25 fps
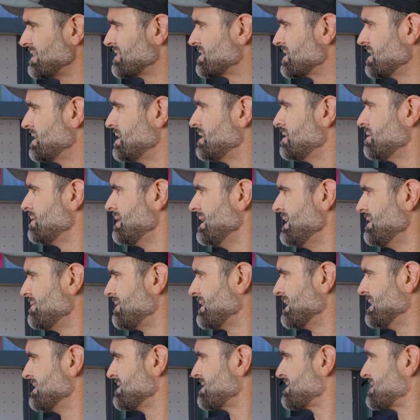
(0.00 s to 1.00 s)
So
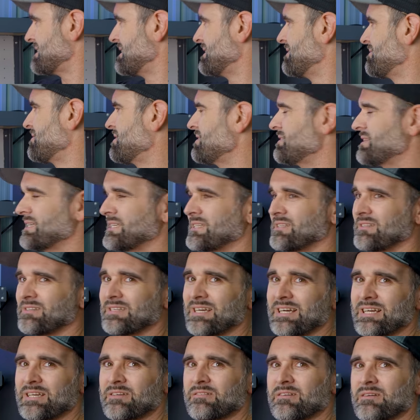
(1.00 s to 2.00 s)
anyway, as I said, I've got this
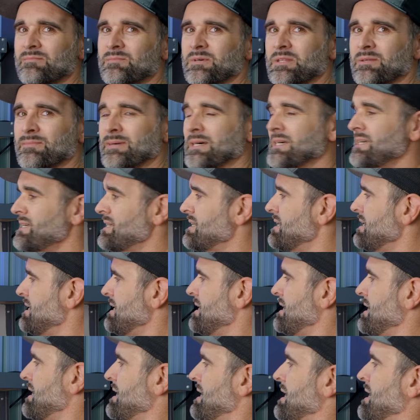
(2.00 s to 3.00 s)
diagram at the back,
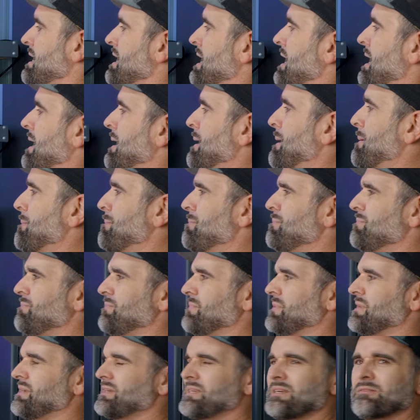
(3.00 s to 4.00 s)
and
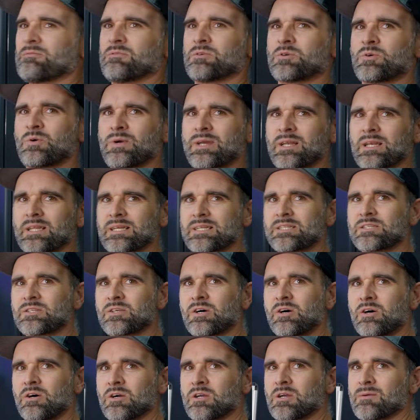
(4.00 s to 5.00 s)
yeah, we'll quickly
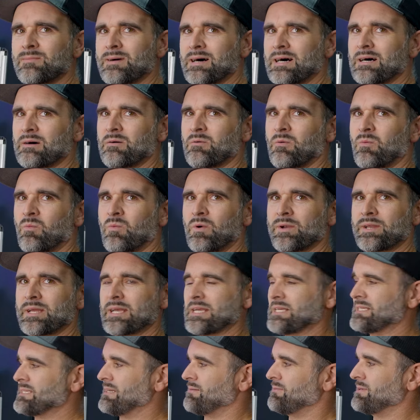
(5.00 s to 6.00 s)
talk about what
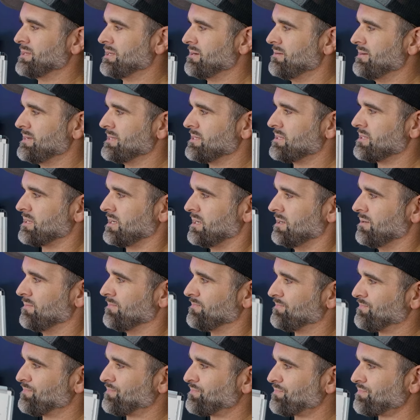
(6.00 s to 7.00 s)
it is that we're doing.
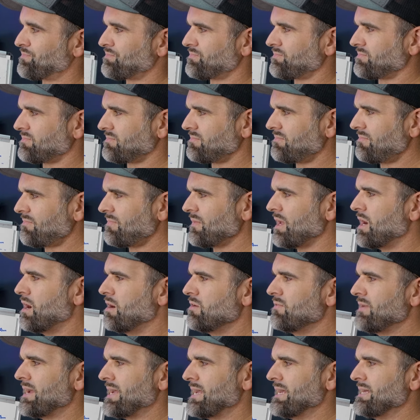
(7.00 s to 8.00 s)
So
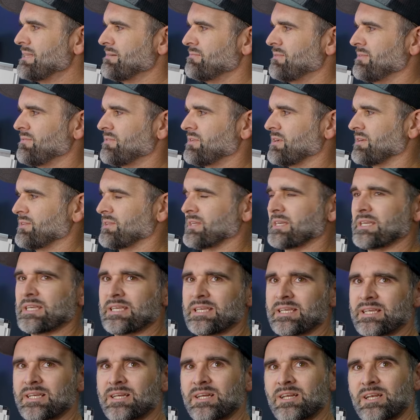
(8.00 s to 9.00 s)
over here then, we've got
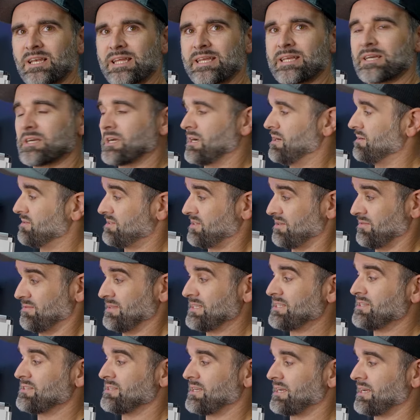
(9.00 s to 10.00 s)
the clear coat. So
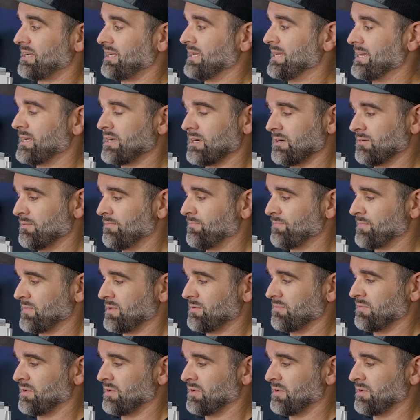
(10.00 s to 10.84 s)
this is a clear coat.